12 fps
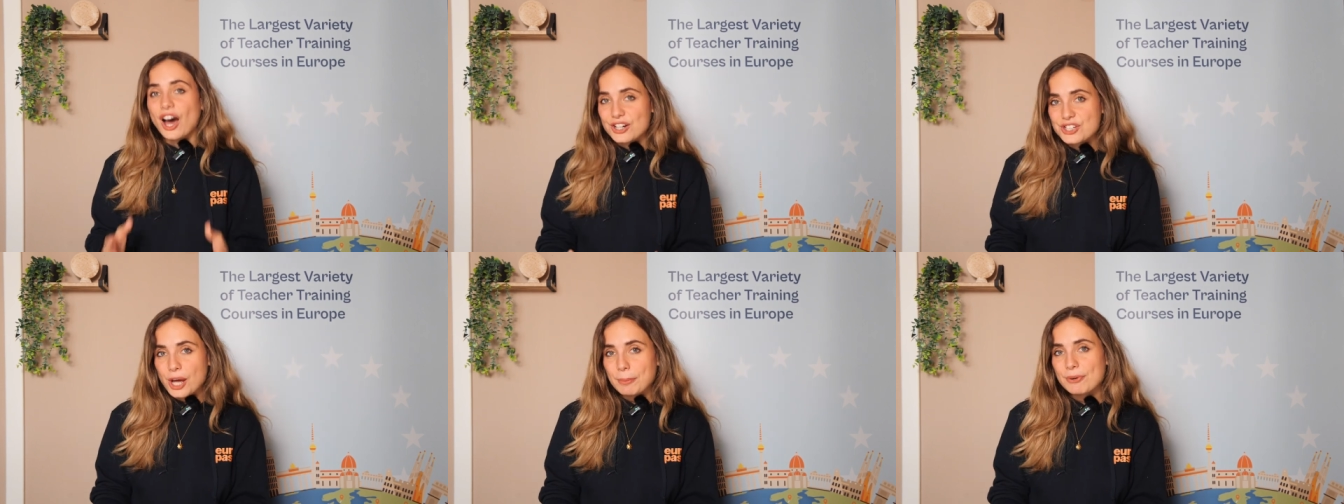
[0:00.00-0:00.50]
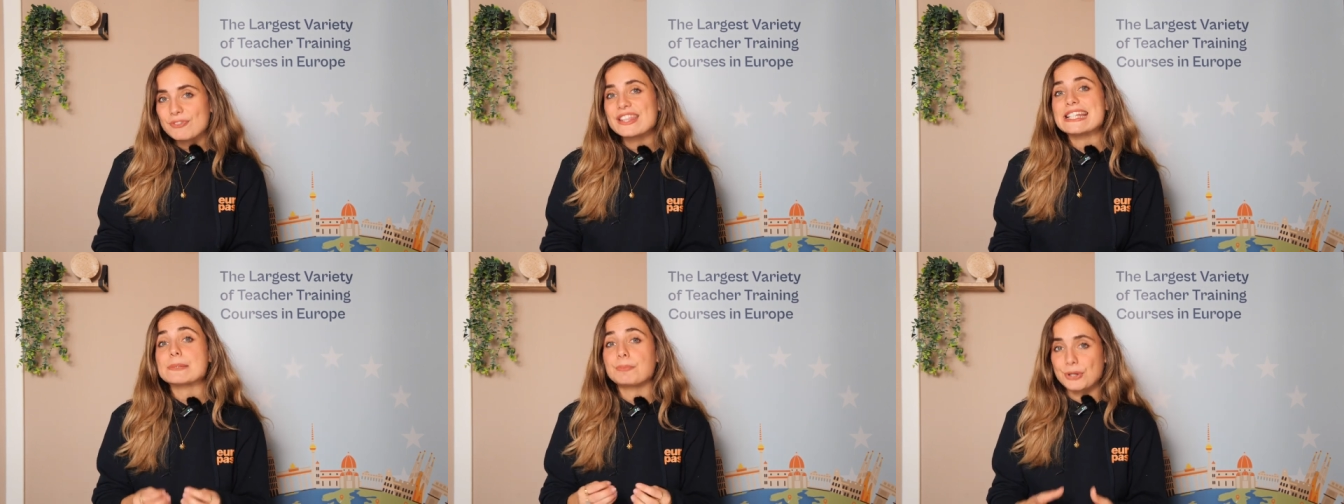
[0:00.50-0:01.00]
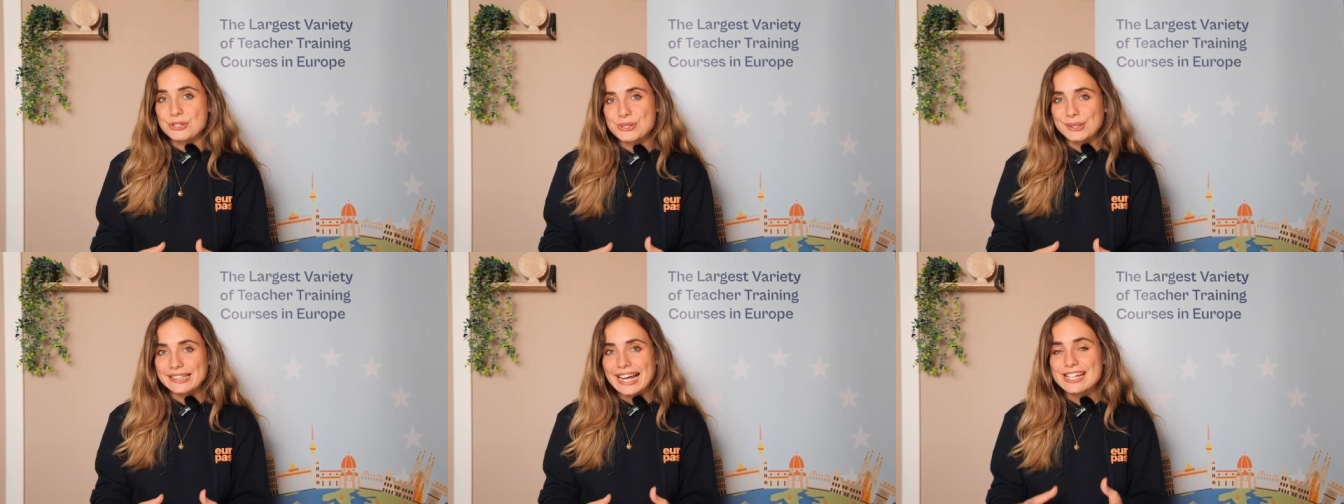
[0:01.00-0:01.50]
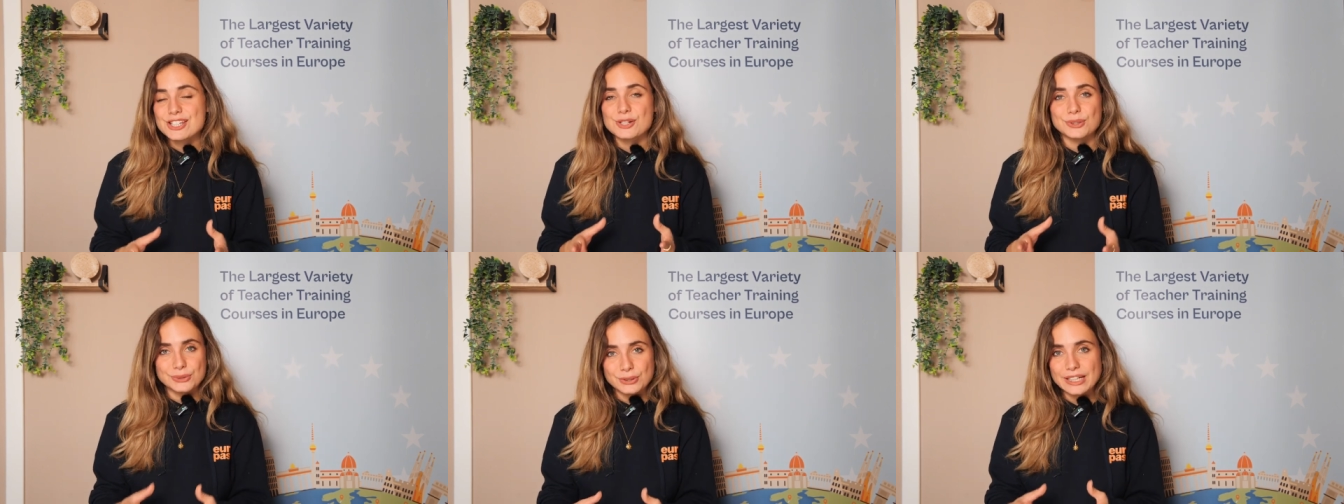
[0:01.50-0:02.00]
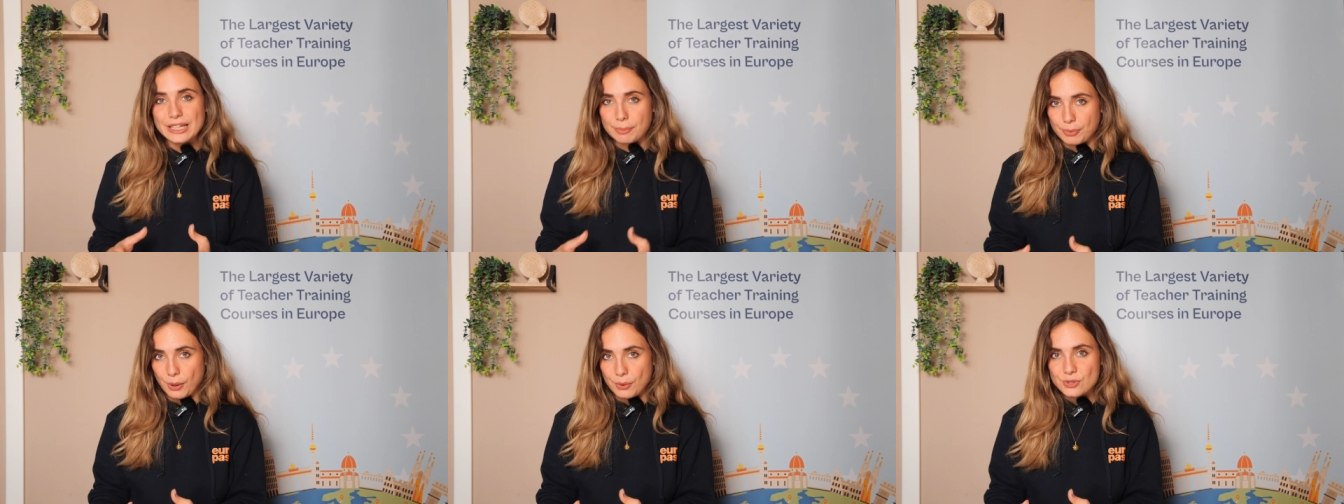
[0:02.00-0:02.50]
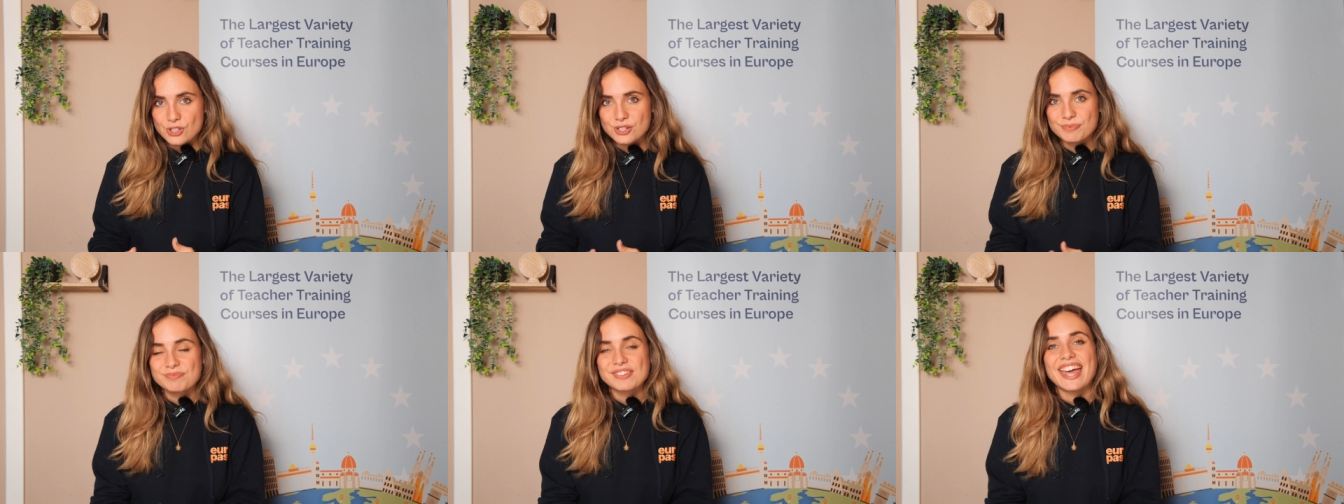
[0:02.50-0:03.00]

On top of this personalized learning approach,